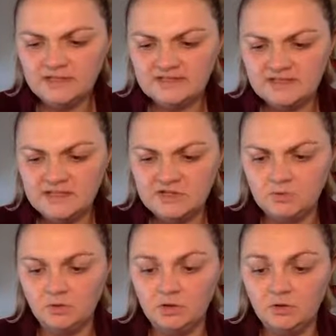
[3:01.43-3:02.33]
sensation
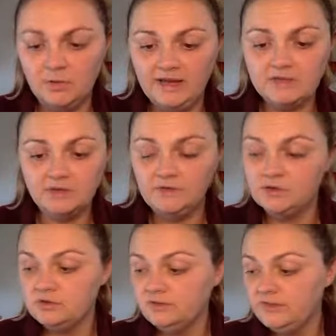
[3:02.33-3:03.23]
will go away. So if you
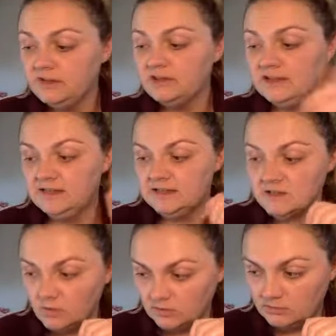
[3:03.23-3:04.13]
do feel it, that
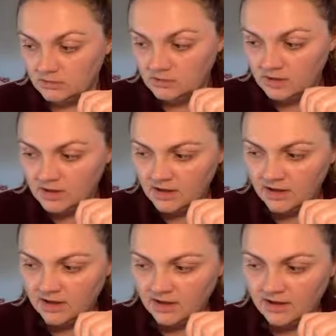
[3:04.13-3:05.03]
is normal.
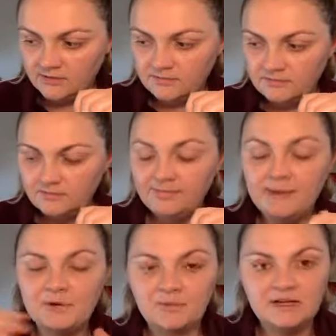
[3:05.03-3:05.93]

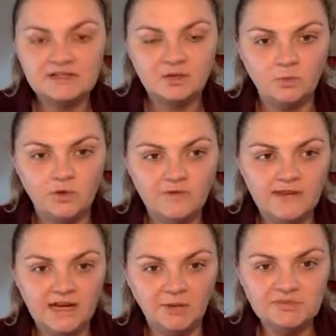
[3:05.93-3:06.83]
Peppermint is an oil
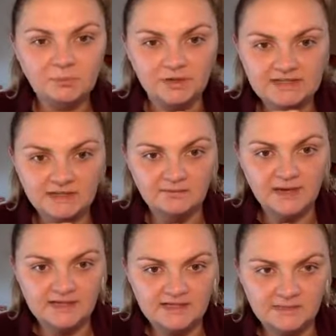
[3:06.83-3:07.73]
that helps bring down
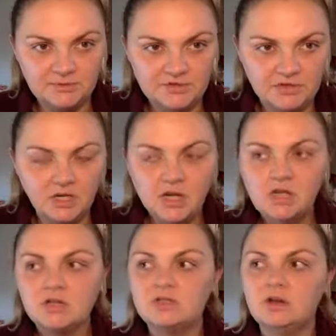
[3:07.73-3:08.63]
body temperature.
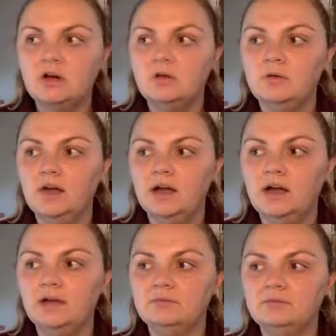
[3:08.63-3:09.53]
So
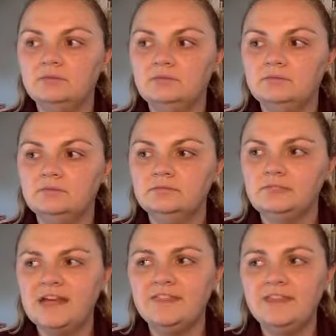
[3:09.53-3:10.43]

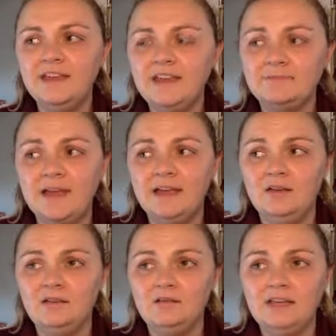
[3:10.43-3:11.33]
I think my
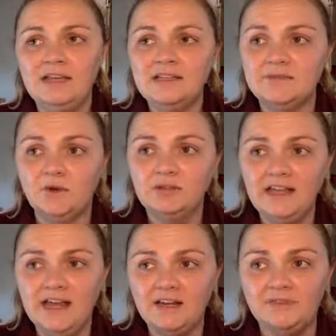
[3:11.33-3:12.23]
kids have only
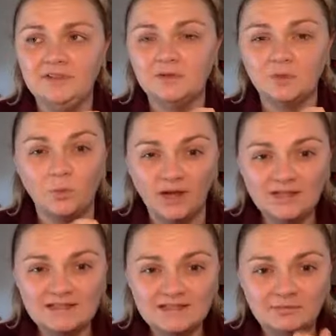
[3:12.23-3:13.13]
had a fever
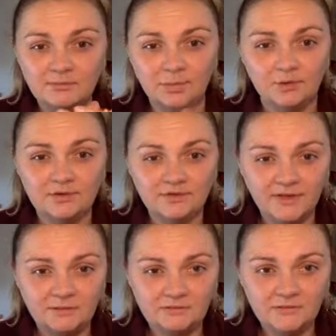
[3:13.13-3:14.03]
once, both of them.